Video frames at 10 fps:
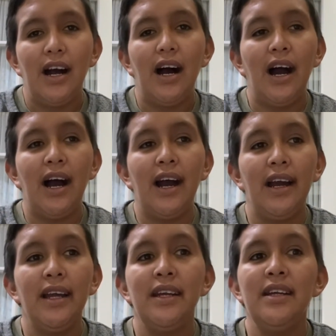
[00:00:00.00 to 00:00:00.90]

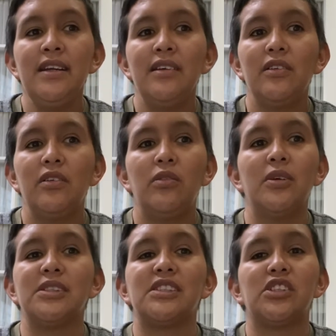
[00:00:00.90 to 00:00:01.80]
I
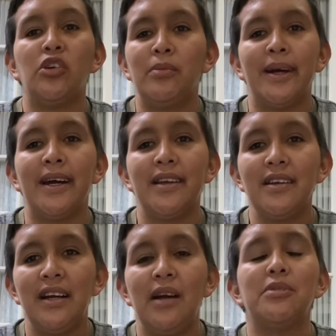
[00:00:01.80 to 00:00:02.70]
was so mad.
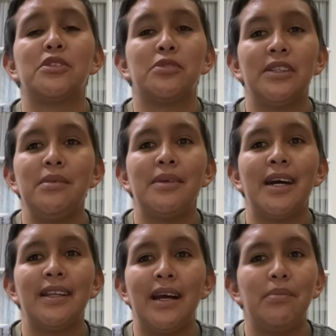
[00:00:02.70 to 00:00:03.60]
I was really mad.
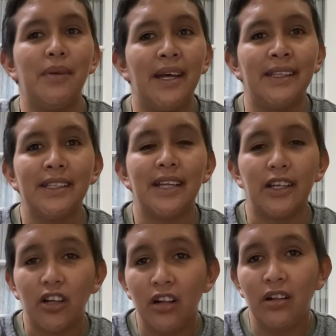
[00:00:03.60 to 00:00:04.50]
I panicked. I
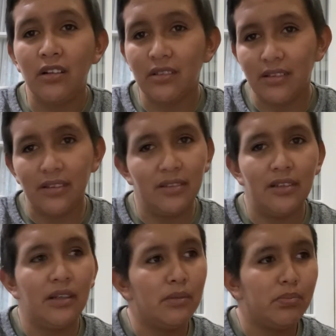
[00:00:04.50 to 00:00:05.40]
called
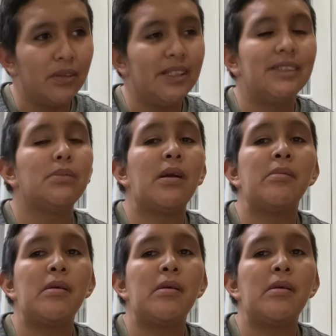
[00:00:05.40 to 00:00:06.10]
the police department.